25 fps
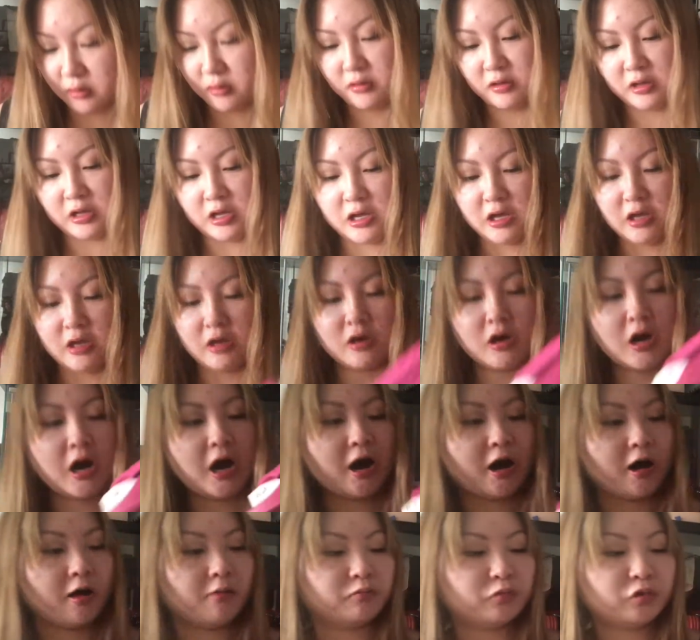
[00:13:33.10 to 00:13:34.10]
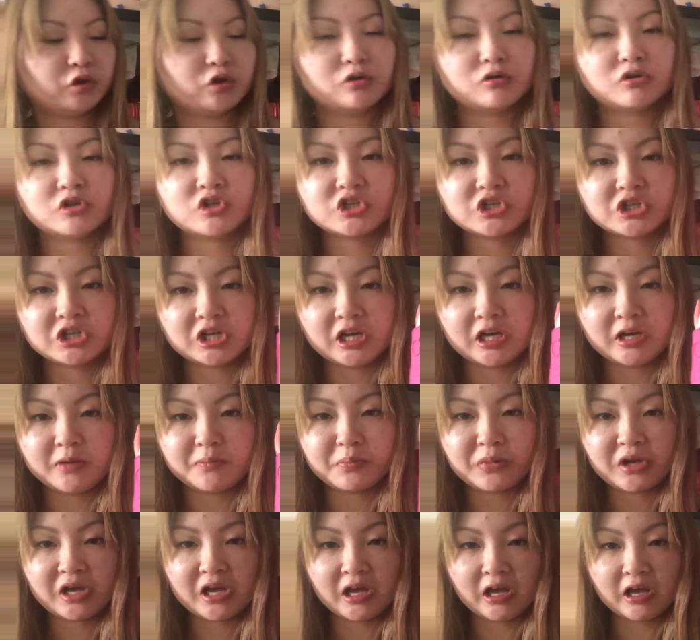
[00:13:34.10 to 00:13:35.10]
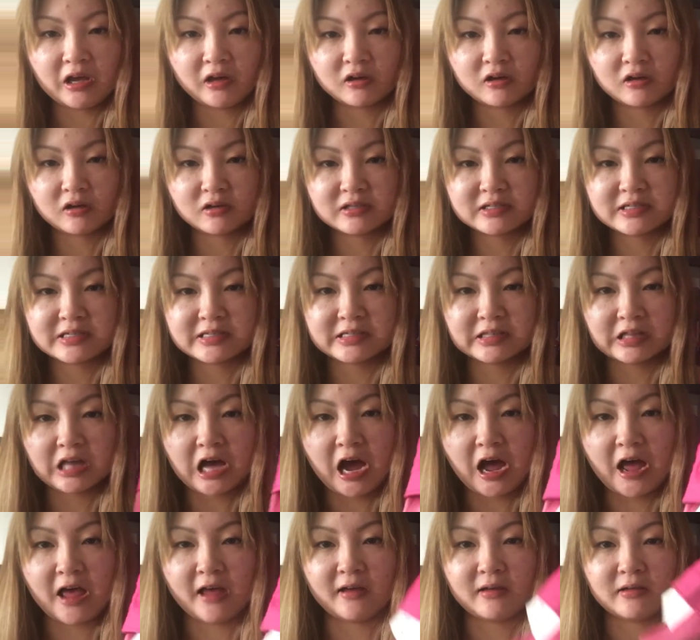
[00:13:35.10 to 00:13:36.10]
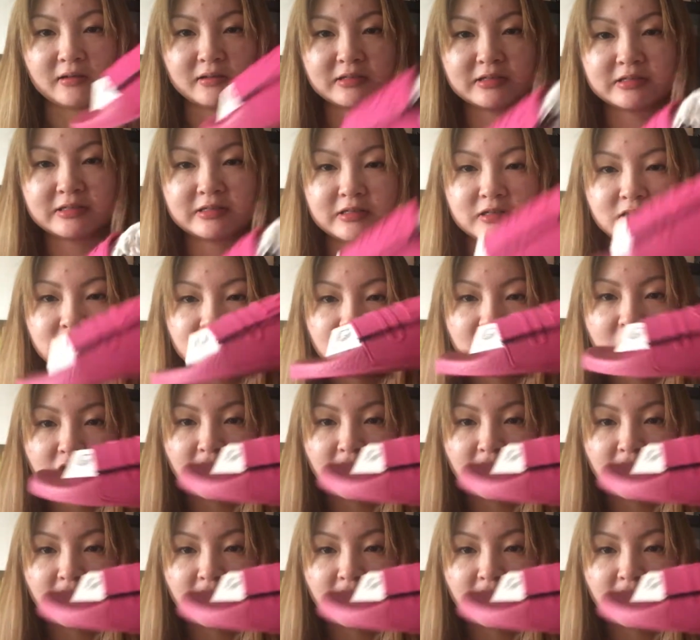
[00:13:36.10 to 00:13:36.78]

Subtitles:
the Gucci pink slides.